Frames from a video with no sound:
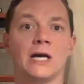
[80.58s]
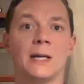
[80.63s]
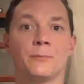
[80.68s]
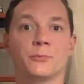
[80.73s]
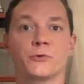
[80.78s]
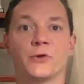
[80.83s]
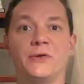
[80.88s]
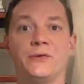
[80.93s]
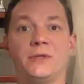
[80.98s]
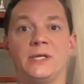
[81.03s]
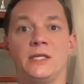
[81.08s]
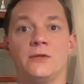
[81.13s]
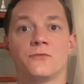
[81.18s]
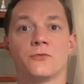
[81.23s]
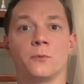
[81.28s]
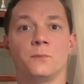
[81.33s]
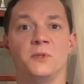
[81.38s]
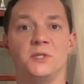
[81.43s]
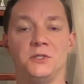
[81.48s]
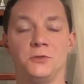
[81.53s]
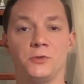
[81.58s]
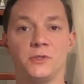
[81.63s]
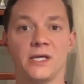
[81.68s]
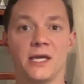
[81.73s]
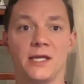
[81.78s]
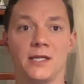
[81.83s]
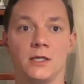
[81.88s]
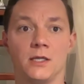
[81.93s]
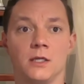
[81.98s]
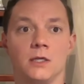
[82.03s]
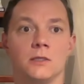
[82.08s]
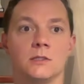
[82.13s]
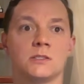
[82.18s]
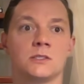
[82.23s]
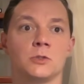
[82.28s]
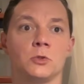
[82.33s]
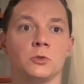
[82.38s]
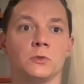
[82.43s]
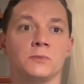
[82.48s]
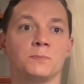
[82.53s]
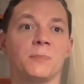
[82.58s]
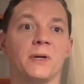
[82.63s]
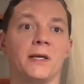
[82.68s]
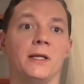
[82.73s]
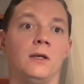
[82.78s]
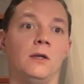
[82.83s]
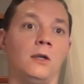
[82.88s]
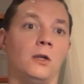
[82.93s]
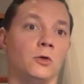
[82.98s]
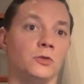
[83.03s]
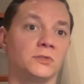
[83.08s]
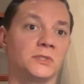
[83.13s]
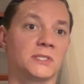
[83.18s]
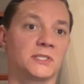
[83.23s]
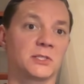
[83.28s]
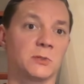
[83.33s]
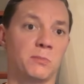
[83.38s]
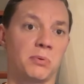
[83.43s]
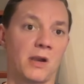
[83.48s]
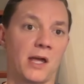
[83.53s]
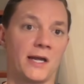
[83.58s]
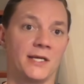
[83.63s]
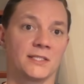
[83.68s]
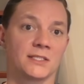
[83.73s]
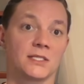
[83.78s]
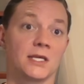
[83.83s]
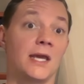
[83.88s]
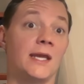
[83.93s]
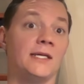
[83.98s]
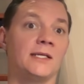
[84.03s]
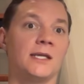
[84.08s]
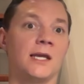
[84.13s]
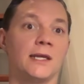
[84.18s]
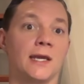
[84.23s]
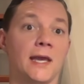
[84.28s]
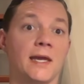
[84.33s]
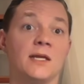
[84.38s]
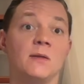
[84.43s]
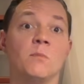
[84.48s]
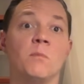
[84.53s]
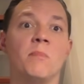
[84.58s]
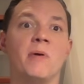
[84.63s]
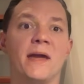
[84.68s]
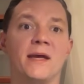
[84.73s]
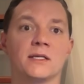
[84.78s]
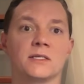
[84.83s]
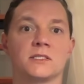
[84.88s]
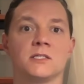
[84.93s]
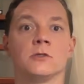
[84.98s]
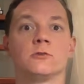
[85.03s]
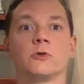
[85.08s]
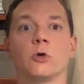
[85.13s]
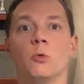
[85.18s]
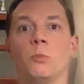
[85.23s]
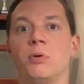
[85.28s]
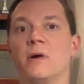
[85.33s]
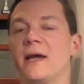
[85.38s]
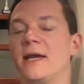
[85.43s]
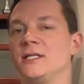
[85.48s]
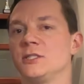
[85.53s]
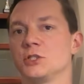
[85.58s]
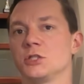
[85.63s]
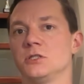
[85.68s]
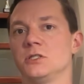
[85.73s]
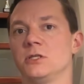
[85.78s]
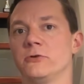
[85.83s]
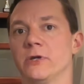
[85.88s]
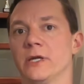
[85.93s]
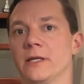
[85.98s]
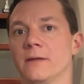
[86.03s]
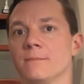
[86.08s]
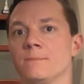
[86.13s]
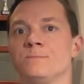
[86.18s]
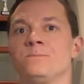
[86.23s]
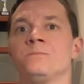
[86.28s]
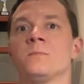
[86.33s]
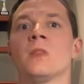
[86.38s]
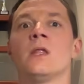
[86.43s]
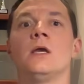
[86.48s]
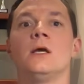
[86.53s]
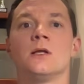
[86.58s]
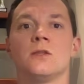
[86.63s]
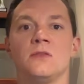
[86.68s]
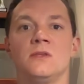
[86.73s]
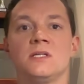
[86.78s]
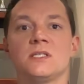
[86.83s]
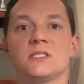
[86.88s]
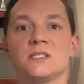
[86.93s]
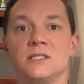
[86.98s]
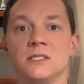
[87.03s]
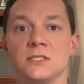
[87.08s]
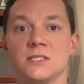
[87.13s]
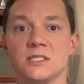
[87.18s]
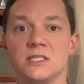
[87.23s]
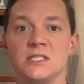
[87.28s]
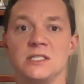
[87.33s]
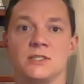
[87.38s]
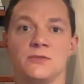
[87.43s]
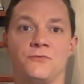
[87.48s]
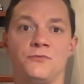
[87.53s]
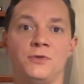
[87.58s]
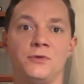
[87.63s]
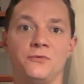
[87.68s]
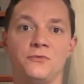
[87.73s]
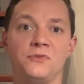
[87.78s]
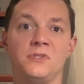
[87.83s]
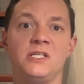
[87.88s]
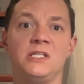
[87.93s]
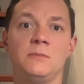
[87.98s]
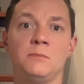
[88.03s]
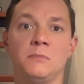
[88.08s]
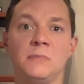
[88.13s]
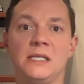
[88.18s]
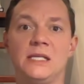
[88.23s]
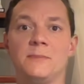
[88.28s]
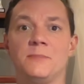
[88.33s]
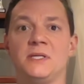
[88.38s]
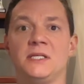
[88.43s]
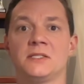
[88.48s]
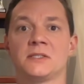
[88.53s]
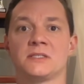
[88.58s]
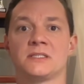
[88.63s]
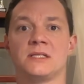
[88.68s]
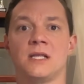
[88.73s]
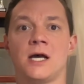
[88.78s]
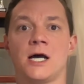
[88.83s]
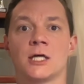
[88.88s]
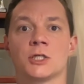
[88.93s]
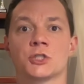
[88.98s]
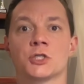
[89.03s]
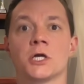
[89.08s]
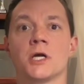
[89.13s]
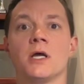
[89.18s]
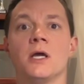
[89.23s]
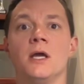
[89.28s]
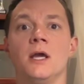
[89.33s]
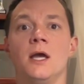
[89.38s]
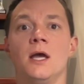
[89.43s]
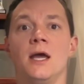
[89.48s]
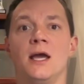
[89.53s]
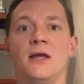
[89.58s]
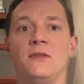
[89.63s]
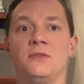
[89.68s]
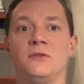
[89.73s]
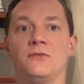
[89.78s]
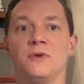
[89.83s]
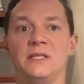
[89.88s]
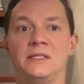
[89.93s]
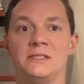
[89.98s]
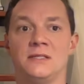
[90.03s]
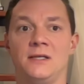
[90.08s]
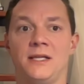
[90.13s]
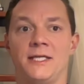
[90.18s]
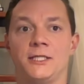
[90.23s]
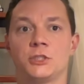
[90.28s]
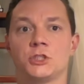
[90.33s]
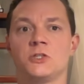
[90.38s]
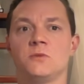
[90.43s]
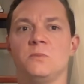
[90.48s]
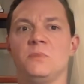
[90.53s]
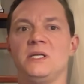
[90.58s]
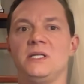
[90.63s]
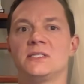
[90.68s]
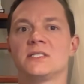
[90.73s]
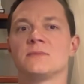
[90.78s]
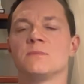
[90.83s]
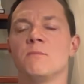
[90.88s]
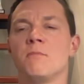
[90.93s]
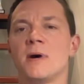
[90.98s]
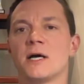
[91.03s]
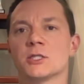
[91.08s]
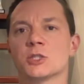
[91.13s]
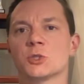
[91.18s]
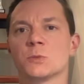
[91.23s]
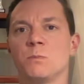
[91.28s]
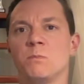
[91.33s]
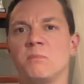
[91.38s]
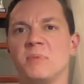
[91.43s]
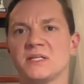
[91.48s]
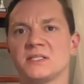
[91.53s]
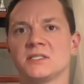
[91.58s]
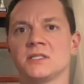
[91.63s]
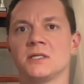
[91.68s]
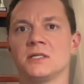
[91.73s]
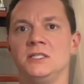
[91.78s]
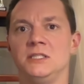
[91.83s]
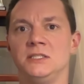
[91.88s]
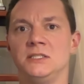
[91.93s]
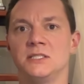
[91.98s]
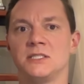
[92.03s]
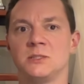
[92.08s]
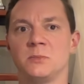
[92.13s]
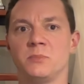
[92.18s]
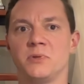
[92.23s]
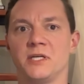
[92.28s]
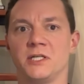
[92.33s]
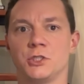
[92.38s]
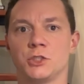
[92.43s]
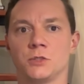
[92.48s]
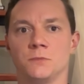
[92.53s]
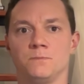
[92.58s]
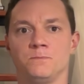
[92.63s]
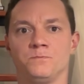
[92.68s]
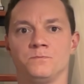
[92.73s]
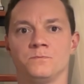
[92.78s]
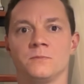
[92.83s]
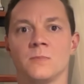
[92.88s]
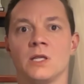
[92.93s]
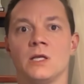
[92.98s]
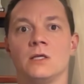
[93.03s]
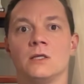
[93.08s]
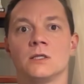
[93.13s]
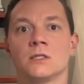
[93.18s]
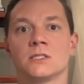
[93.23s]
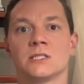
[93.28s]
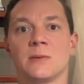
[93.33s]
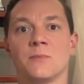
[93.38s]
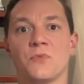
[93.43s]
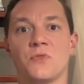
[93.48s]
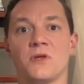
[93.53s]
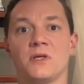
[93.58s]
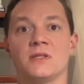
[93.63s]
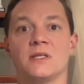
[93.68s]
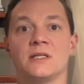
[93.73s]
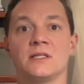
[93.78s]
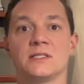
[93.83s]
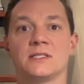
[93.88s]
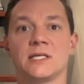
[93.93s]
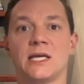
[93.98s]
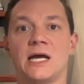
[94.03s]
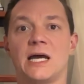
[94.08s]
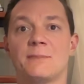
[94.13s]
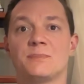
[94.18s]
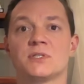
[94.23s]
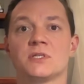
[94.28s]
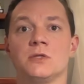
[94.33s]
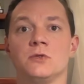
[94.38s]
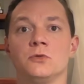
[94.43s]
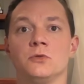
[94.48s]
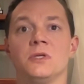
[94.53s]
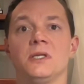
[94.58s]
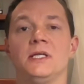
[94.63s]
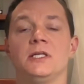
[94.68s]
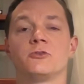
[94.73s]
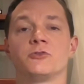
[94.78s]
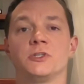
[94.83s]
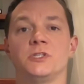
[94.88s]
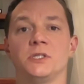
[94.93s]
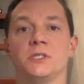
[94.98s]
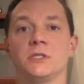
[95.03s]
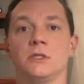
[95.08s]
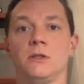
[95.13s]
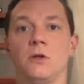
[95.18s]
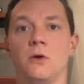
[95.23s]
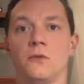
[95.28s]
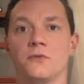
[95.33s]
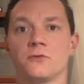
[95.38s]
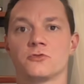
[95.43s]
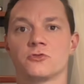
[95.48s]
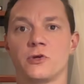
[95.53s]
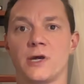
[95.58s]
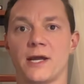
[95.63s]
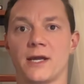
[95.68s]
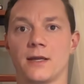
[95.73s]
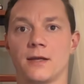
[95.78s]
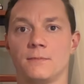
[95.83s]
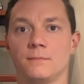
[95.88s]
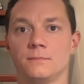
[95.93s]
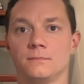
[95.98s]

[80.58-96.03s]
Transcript: upgrade kit from the UK, sold by Lotus Supplies, aka Banks Europa Engineering. This disc is 15mm larger and the ventilation means much better heat dissipation, something that is absolutely critical on the track.